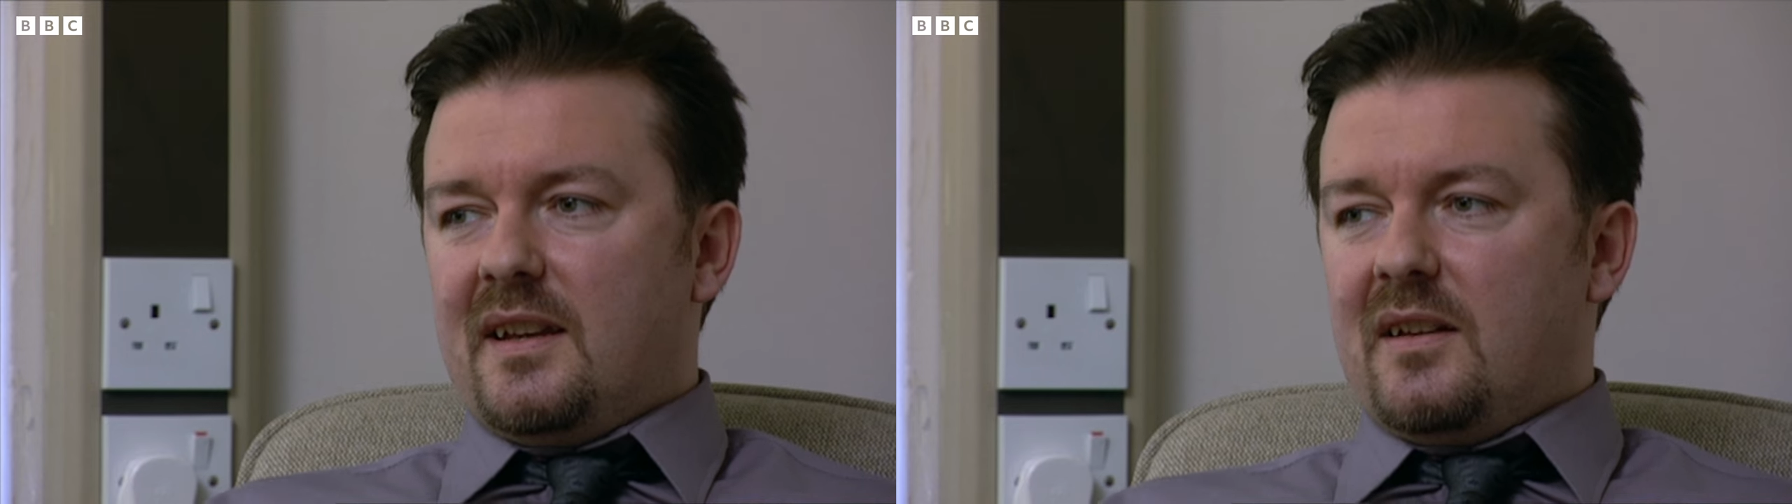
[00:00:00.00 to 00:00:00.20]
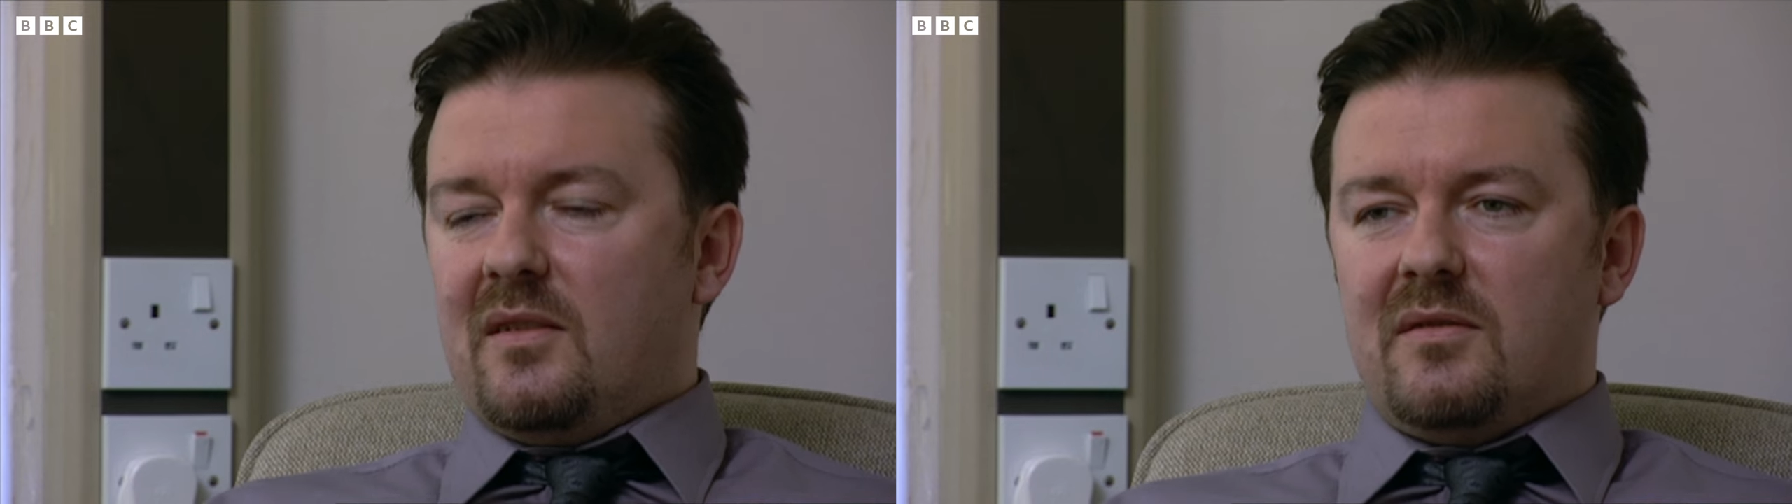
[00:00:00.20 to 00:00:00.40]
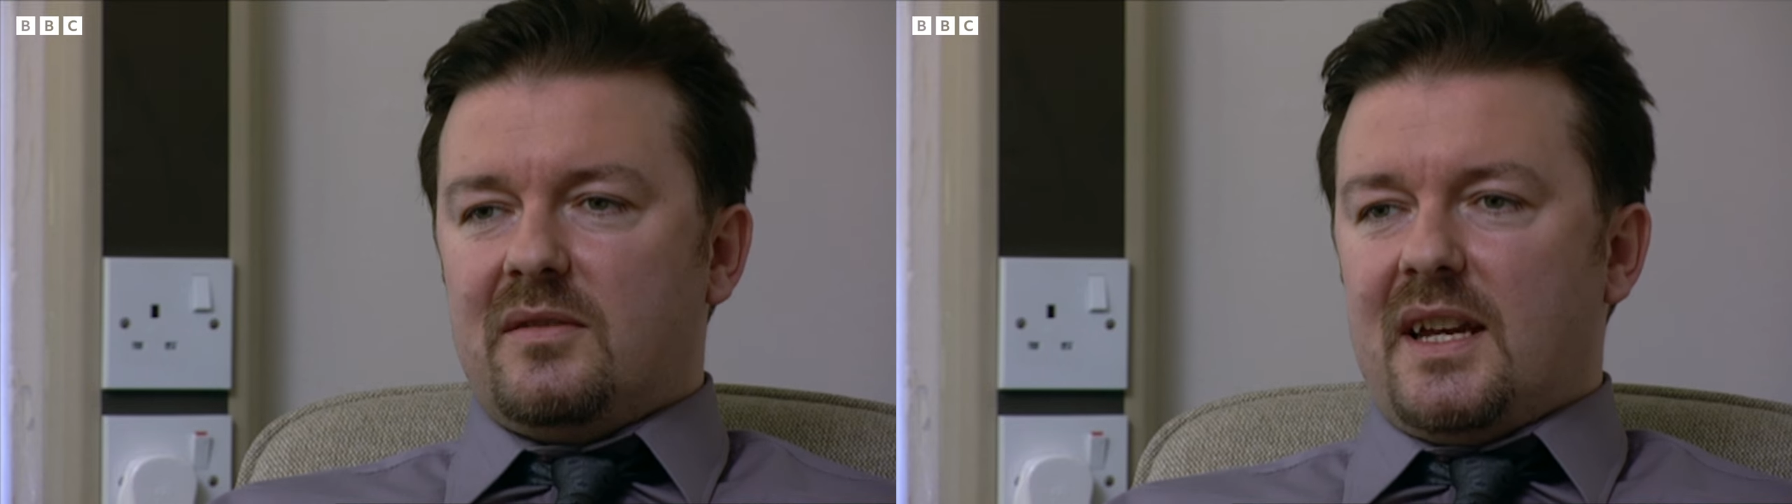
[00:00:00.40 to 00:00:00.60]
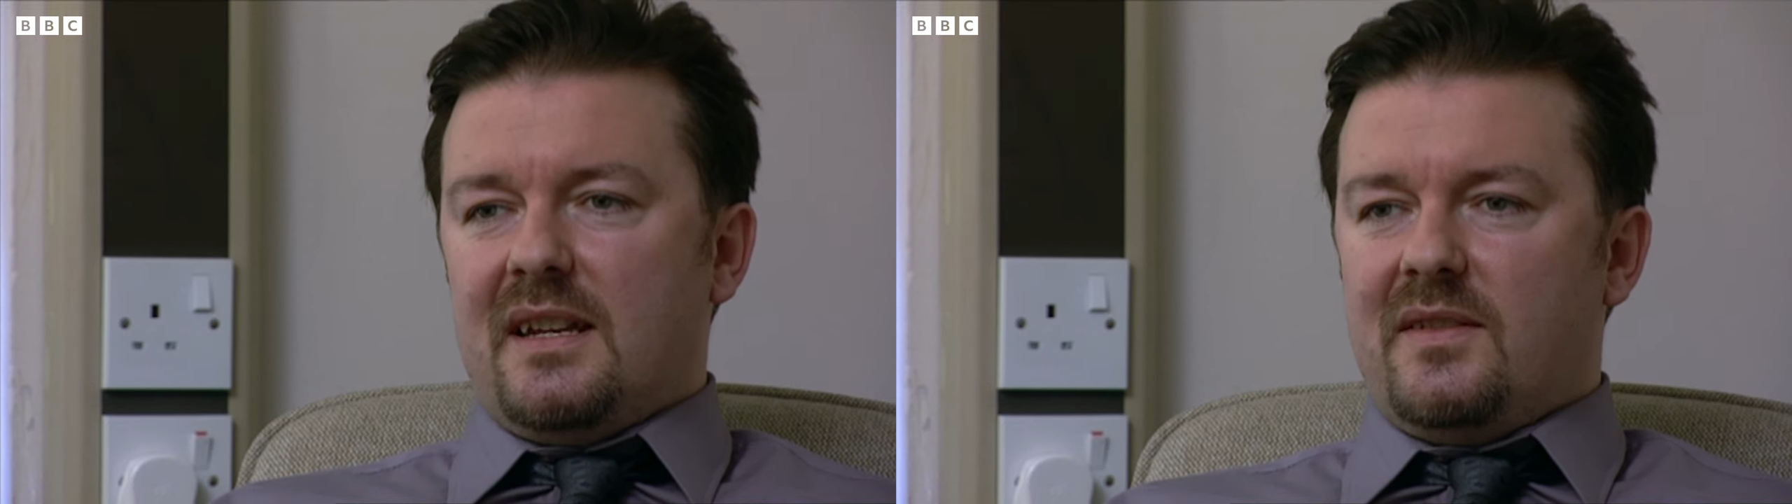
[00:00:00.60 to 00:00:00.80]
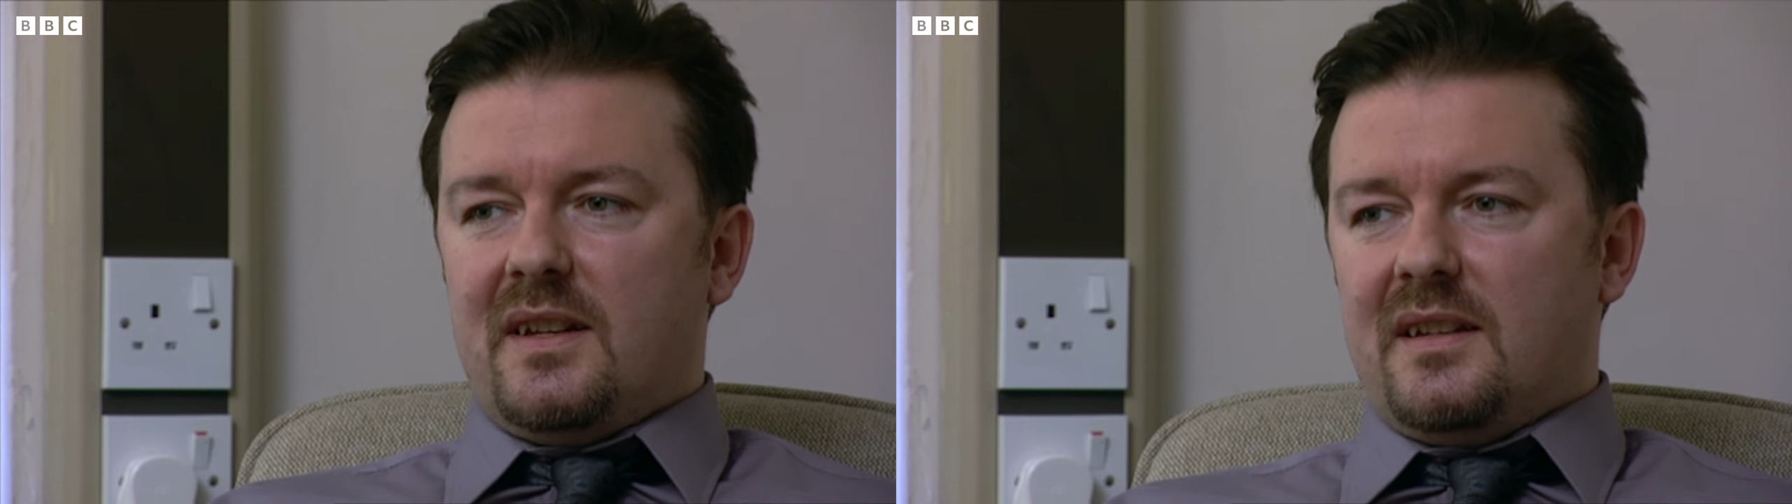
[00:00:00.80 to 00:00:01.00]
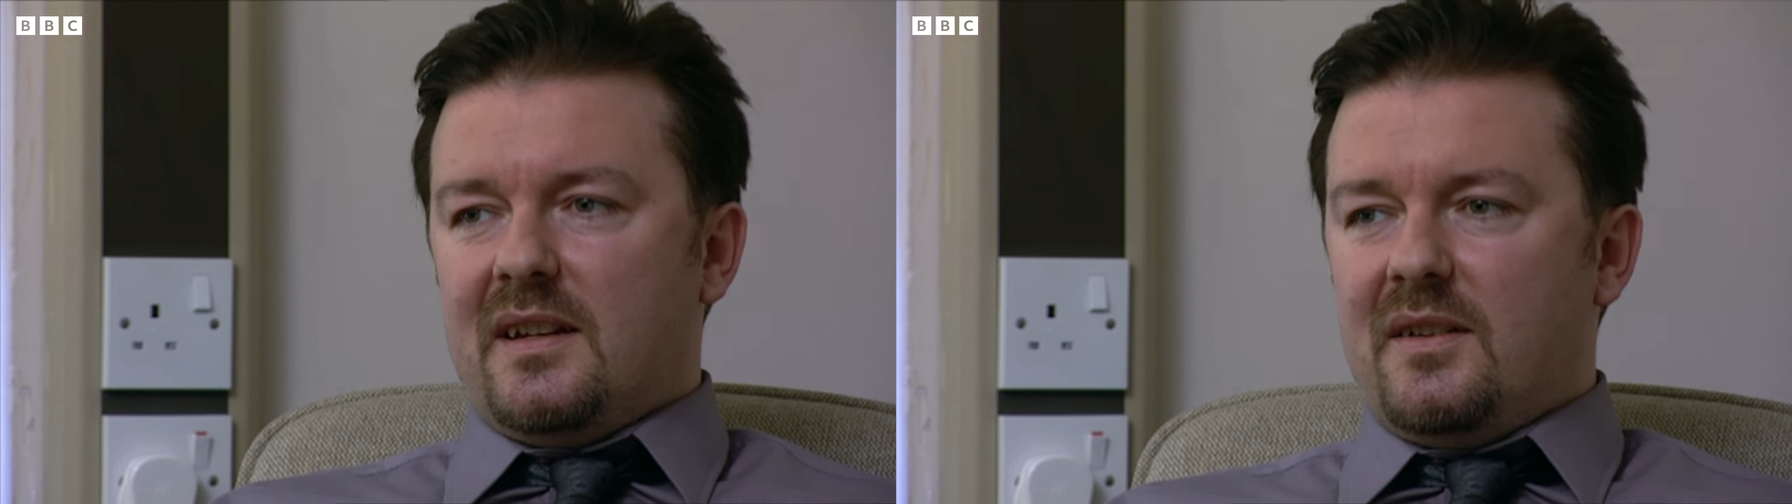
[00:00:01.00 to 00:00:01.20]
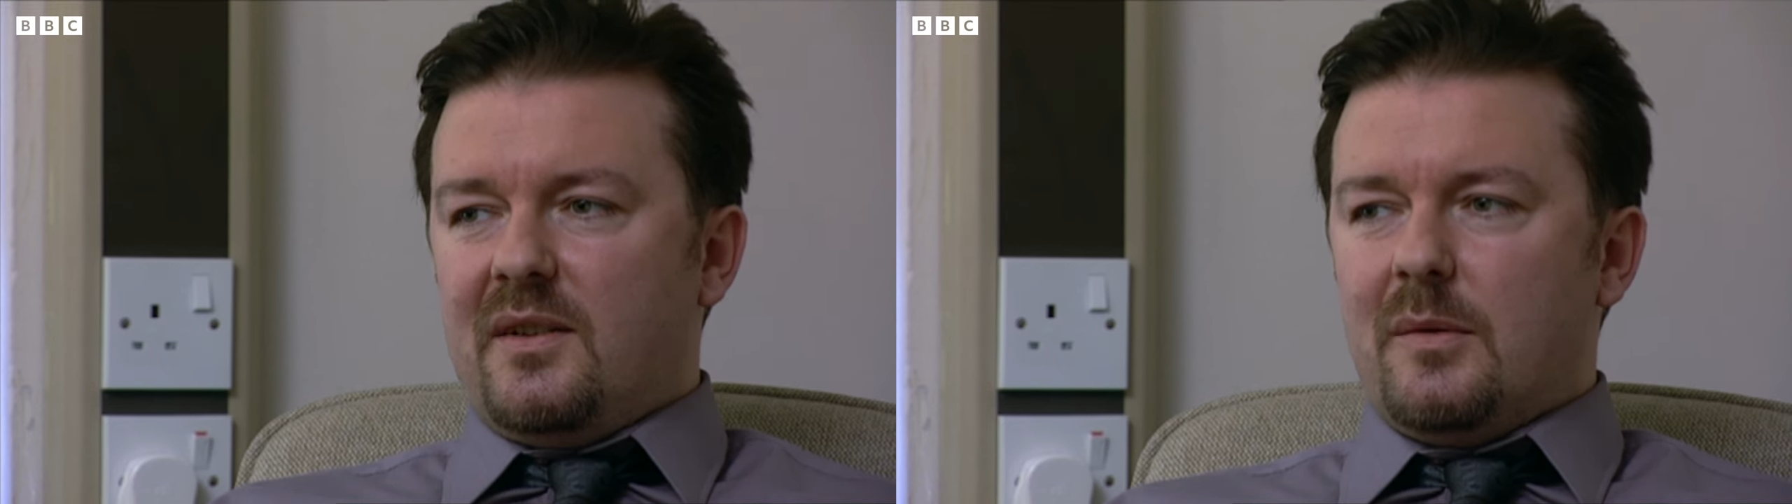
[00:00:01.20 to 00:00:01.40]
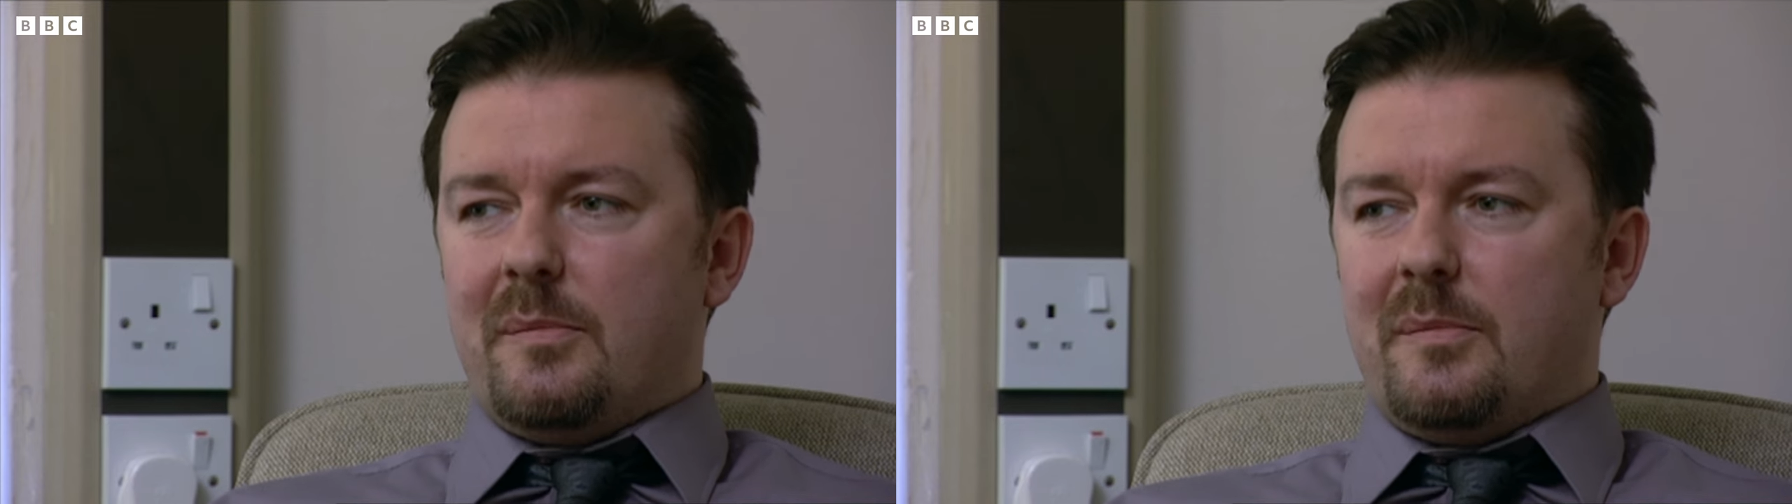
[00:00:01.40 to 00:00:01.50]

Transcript: oh, David, you're a